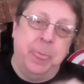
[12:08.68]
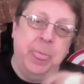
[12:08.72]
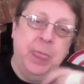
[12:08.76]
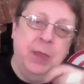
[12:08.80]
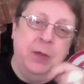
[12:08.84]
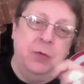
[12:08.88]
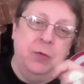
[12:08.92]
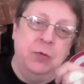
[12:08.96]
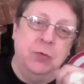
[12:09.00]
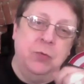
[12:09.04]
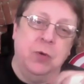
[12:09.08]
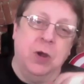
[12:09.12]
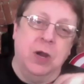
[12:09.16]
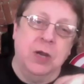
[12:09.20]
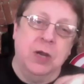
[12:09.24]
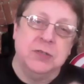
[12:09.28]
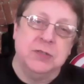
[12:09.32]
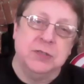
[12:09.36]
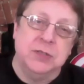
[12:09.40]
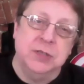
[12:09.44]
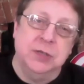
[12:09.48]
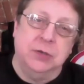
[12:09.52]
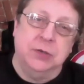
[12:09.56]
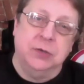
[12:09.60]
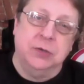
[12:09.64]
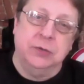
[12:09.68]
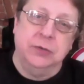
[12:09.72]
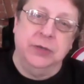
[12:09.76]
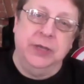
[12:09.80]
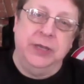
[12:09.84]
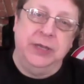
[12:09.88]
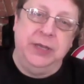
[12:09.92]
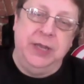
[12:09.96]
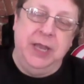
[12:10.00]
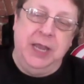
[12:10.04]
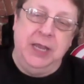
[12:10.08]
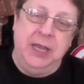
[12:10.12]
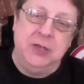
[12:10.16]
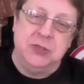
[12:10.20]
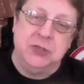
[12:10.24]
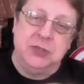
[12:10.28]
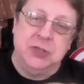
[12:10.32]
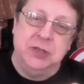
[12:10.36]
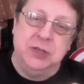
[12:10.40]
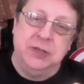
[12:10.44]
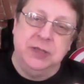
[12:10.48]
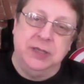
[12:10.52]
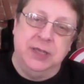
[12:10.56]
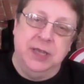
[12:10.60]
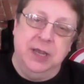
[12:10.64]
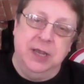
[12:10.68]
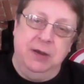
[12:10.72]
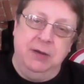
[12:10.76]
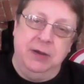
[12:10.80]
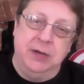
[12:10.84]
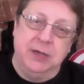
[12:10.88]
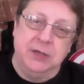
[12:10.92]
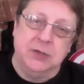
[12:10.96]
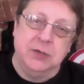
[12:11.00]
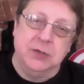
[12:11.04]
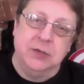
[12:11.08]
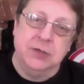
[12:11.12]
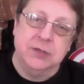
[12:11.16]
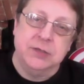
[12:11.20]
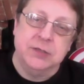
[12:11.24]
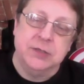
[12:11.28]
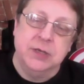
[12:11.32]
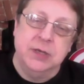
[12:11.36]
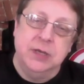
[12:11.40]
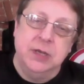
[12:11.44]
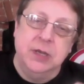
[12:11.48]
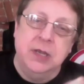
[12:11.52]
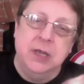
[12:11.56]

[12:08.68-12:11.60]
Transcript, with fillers: who are still engaged in the characters